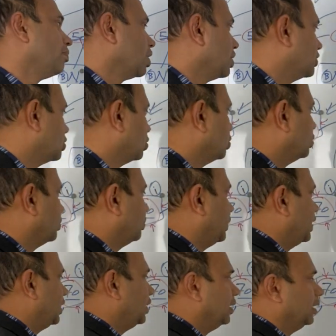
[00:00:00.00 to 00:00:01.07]
So
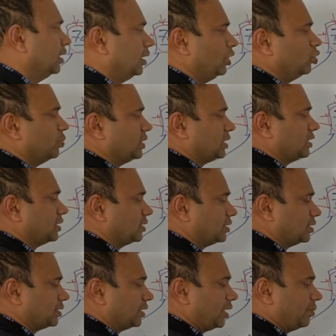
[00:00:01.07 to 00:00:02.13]
mainly new business is the
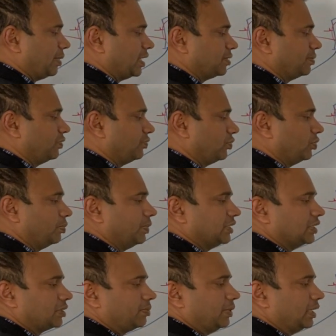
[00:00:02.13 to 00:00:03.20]
same as before.
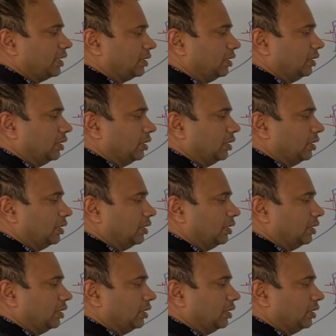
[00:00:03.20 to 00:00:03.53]
Business plan,